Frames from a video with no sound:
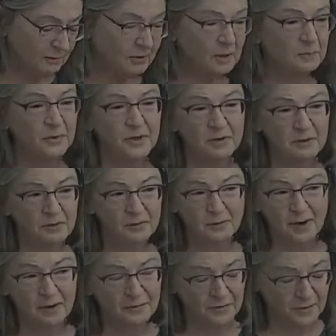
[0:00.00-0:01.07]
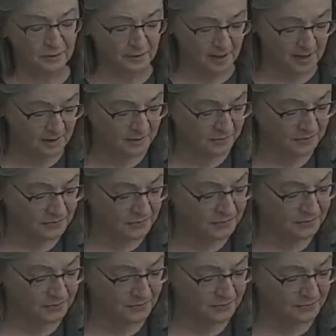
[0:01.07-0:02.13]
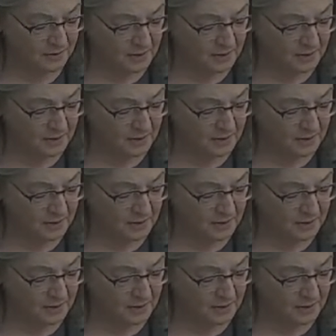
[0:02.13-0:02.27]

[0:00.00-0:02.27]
reappear throughout the grounds